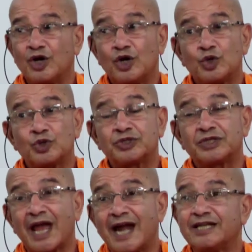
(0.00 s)
To
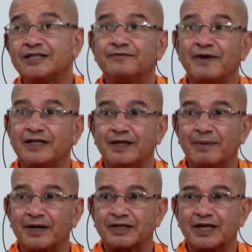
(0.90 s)
satisfy the
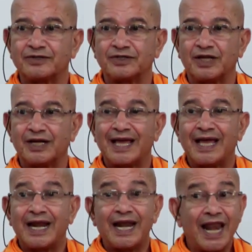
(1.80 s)
Bhakta's need.
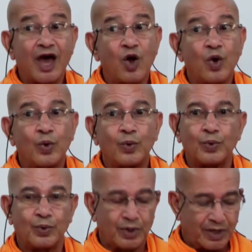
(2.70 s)
Love
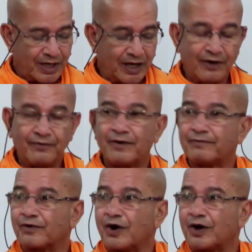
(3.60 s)
of
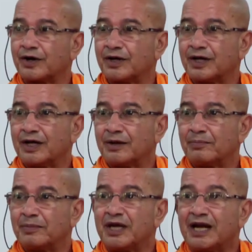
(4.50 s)
God.
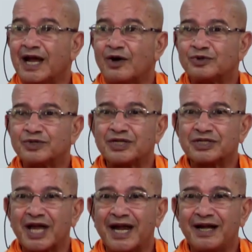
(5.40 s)
He loves the
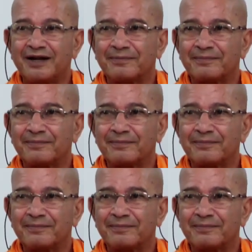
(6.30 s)
child